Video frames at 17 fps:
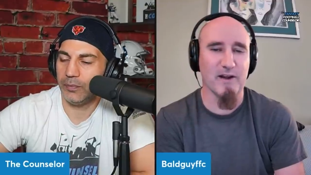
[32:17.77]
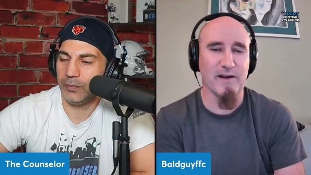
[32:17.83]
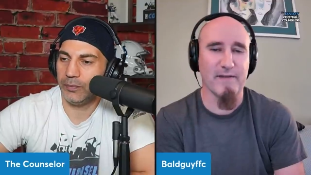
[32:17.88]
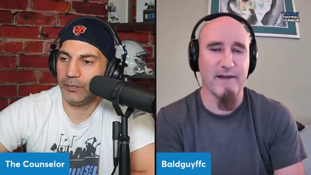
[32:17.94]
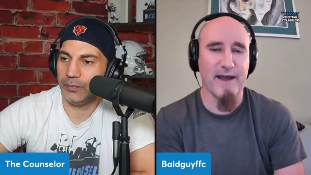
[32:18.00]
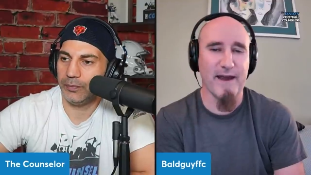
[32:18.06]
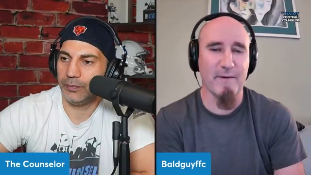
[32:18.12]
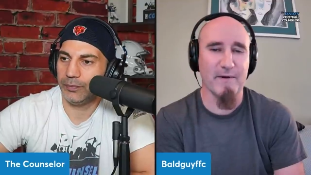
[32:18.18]
Speaker 1: on
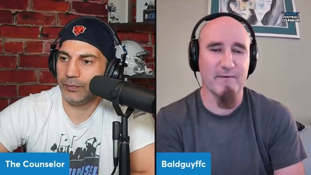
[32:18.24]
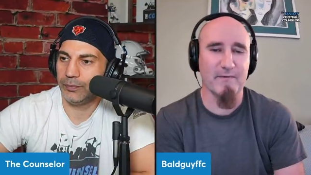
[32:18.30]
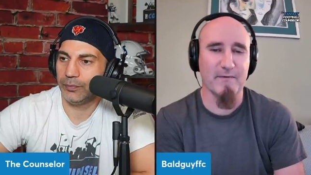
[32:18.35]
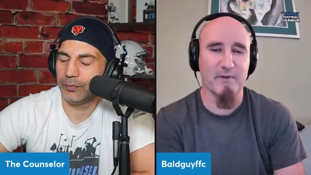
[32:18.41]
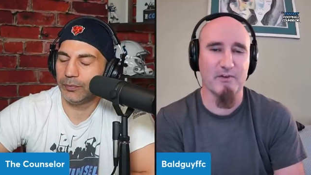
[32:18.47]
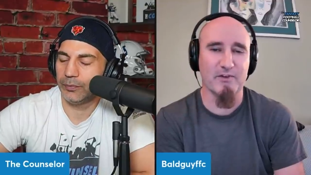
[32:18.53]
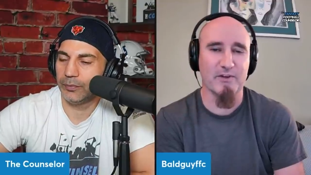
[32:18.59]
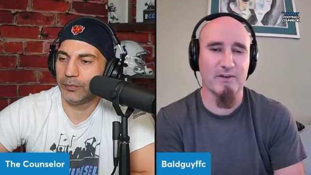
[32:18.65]
that one for
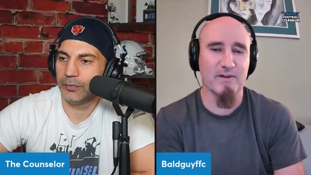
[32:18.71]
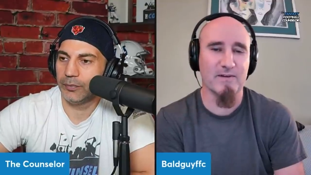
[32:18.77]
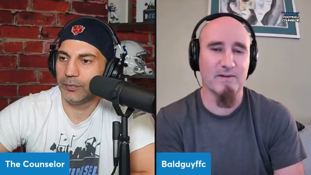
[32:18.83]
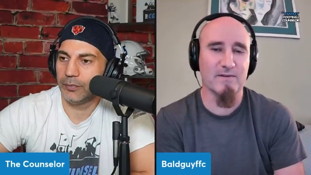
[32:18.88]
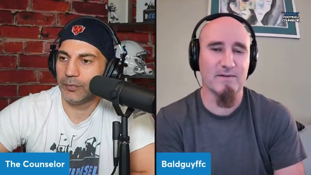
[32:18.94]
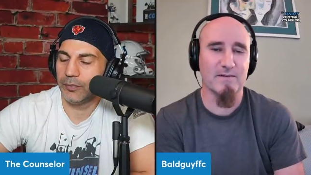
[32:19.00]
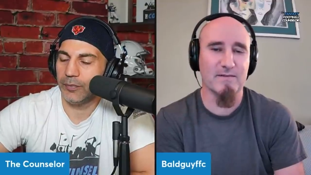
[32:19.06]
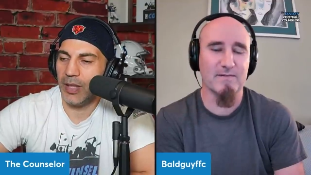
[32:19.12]
sure.
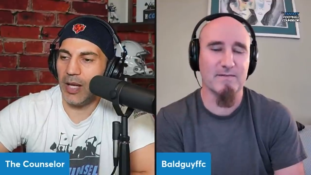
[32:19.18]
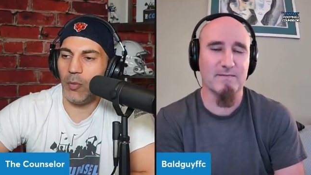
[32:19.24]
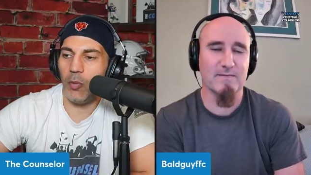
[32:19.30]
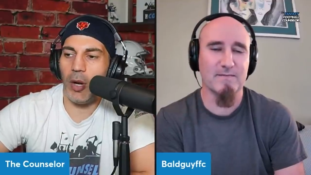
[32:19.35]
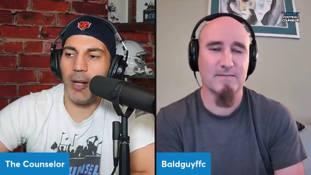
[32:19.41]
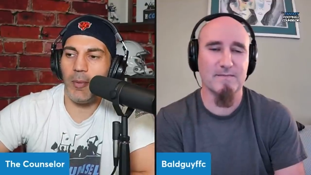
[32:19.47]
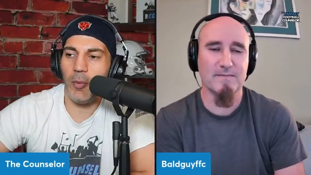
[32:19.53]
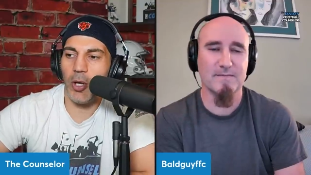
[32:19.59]
Speaker 2: And
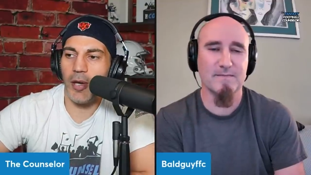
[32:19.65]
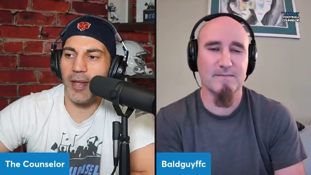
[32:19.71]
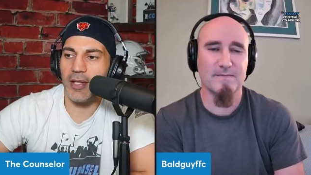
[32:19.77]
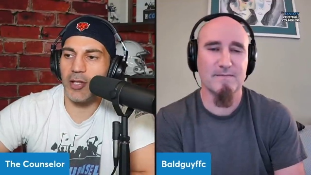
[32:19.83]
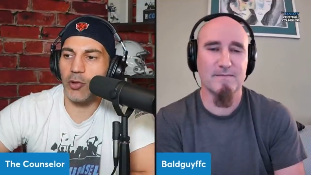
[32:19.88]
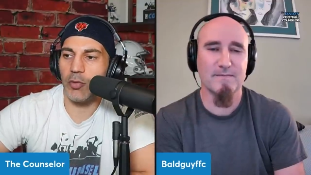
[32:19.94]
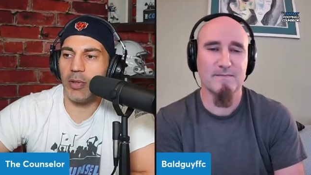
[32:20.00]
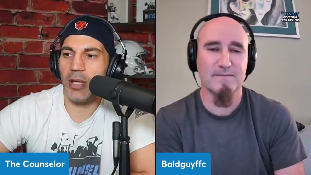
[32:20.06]
one more
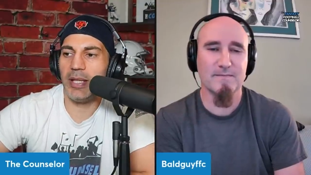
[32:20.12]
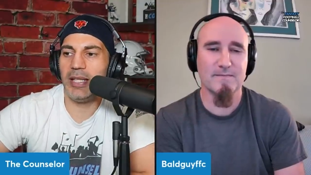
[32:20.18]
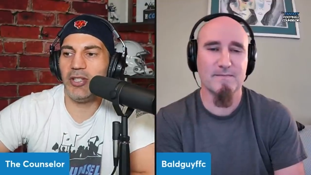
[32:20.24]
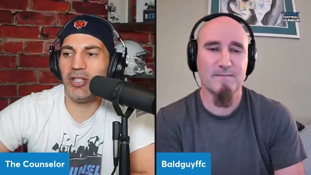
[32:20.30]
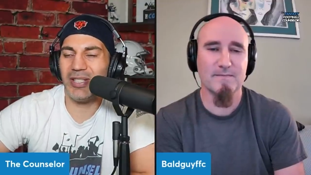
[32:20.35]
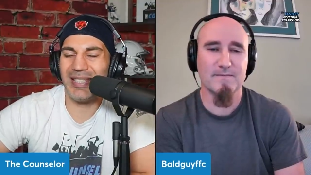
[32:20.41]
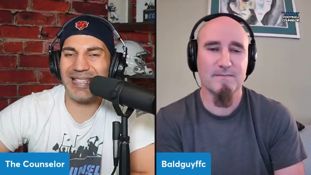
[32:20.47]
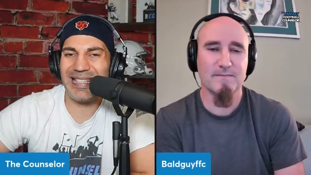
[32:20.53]
that's really
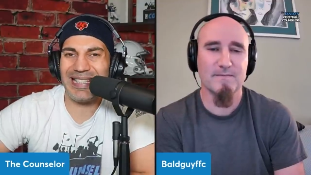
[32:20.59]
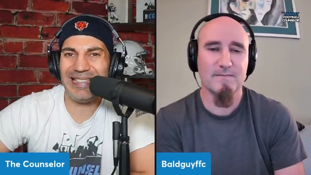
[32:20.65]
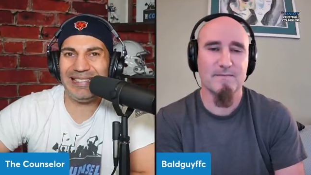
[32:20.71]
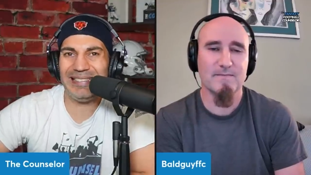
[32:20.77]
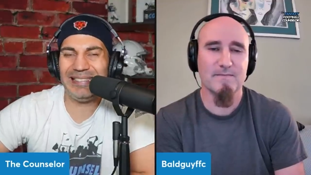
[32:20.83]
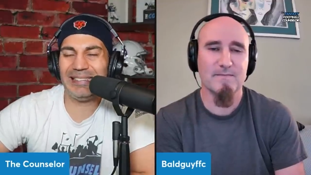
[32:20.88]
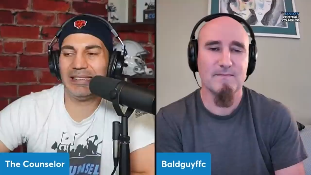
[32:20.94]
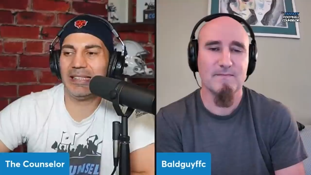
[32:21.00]
just,
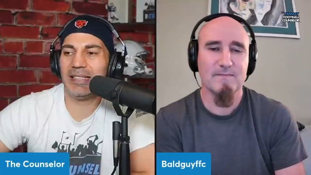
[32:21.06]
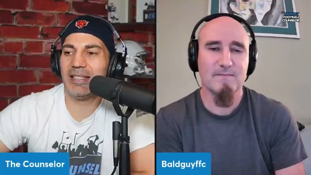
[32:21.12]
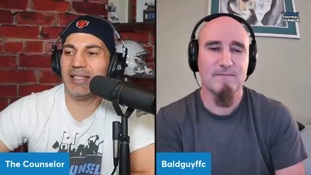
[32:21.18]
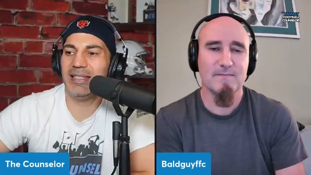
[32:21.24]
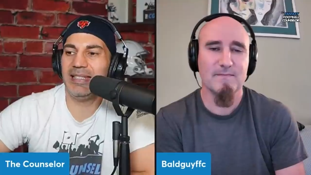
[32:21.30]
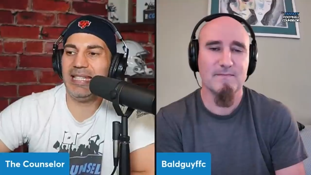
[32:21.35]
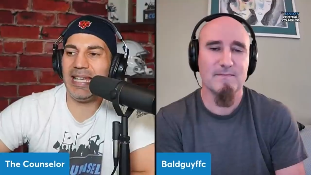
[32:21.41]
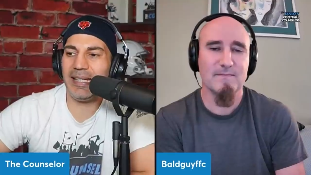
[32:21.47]
oh, it's
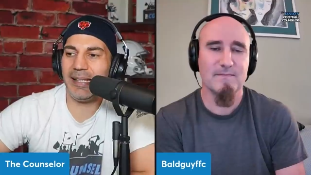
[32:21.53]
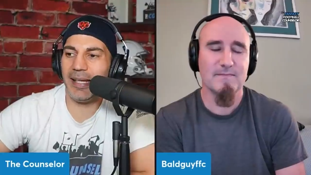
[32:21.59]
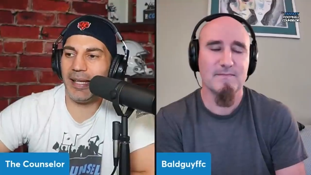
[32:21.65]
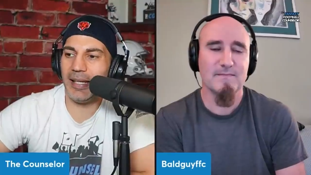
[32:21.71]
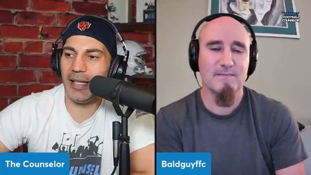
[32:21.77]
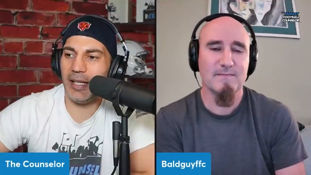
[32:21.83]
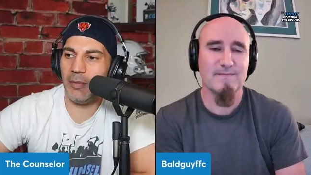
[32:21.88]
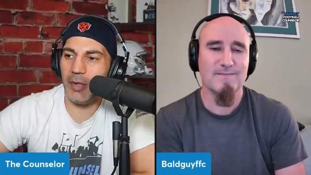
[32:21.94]
digging
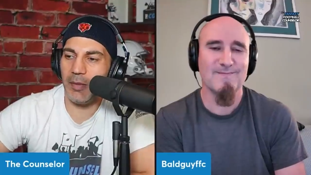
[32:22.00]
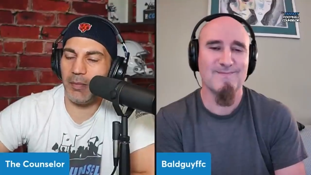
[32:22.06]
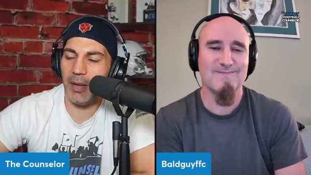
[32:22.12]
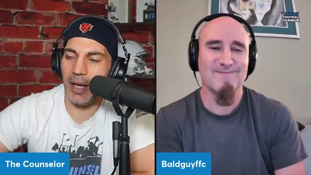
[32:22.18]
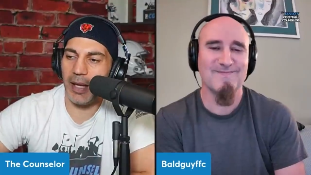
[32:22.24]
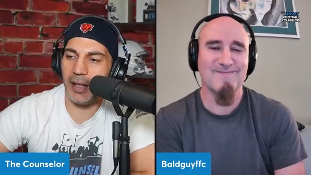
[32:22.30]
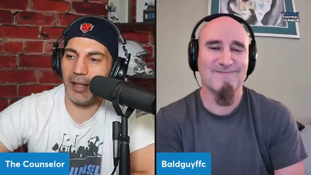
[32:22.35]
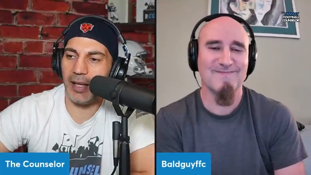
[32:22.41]
into me,
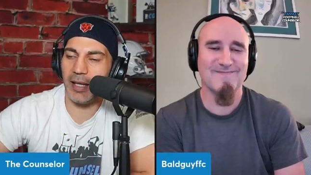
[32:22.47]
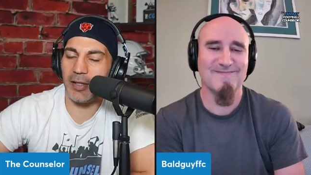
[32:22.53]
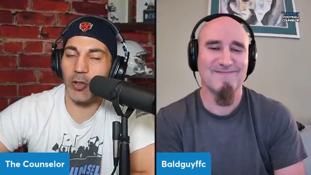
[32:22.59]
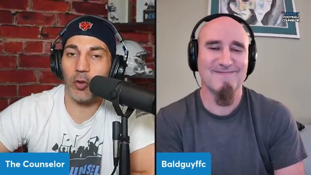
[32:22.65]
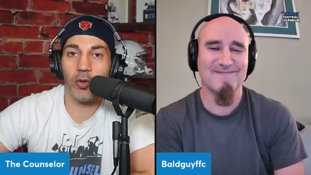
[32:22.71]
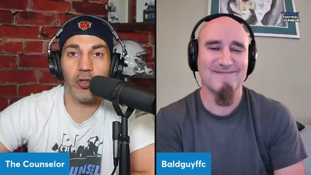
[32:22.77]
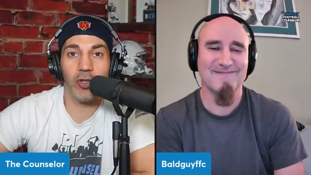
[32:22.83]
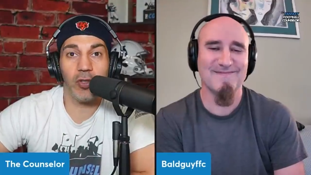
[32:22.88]
man. And I
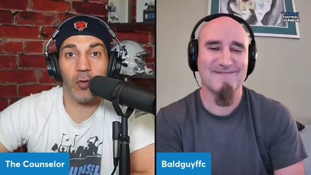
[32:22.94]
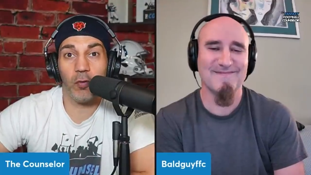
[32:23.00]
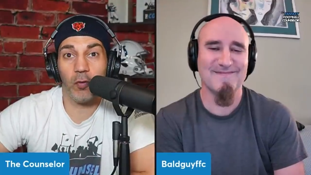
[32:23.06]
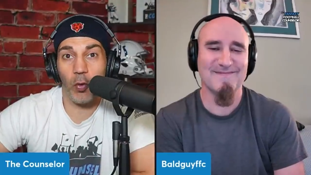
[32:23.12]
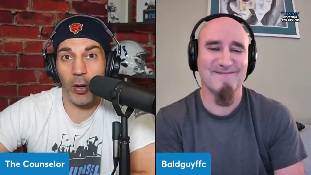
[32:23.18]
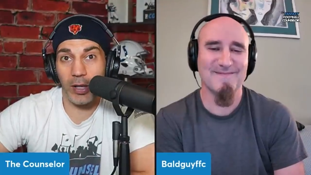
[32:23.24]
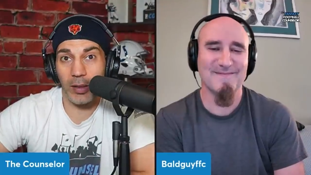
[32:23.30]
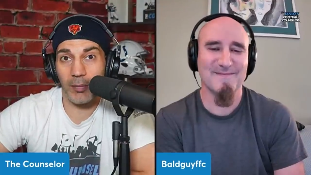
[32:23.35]
told you to
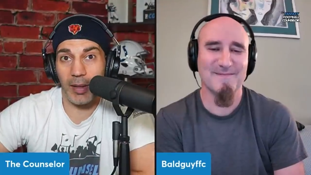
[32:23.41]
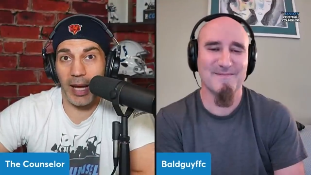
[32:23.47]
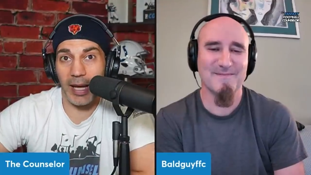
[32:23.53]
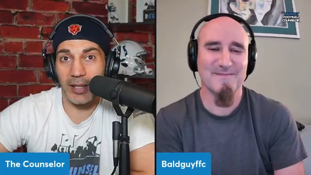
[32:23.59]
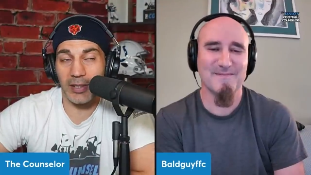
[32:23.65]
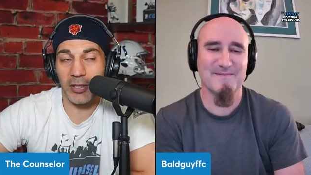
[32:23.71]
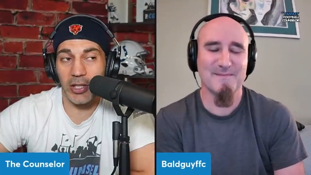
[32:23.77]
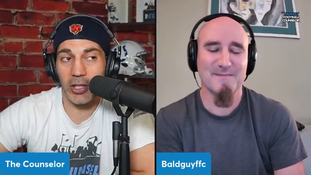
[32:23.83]
avoid him
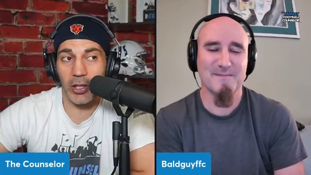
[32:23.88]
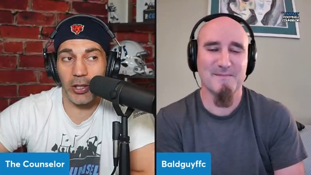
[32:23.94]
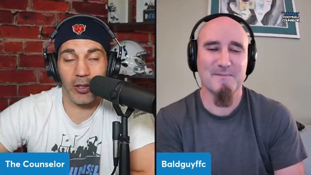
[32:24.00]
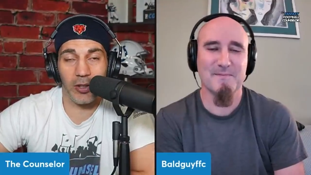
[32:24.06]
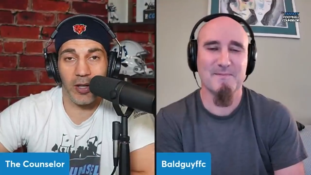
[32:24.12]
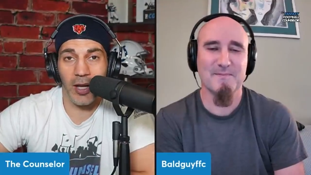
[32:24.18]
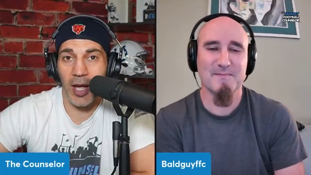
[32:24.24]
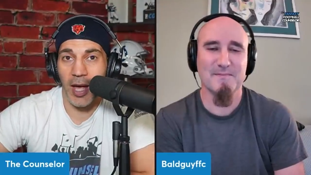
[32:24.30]
last
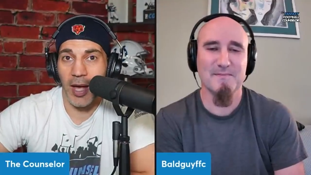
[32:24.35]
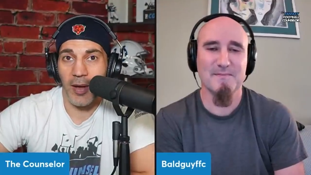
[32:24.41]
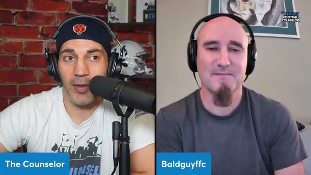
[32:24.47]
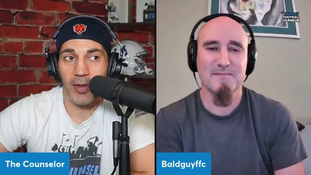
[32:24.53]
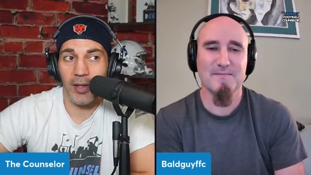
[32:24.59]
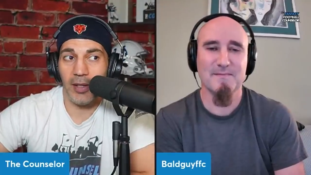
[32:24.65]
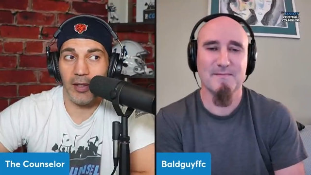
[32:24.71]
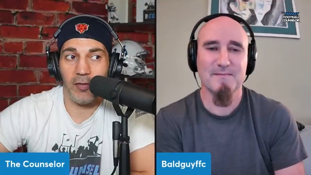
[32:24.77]
year.
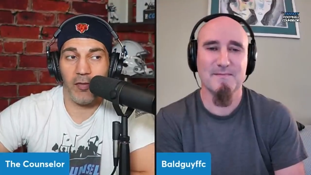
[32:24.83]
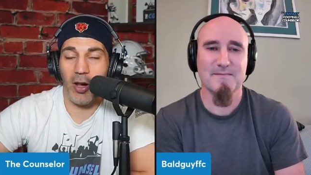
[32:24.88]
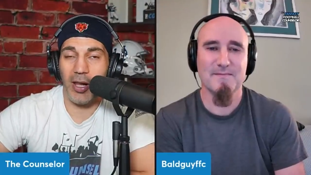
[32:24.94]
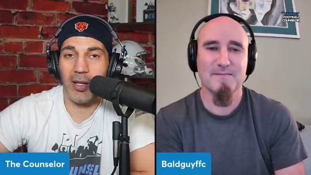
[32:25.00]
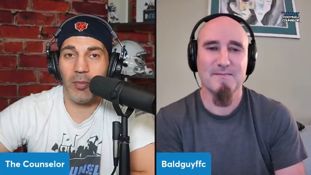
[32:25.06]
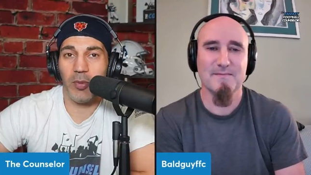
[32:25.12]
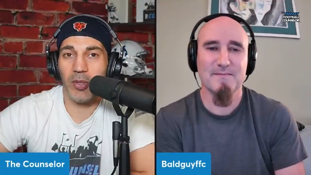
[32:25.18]
The volume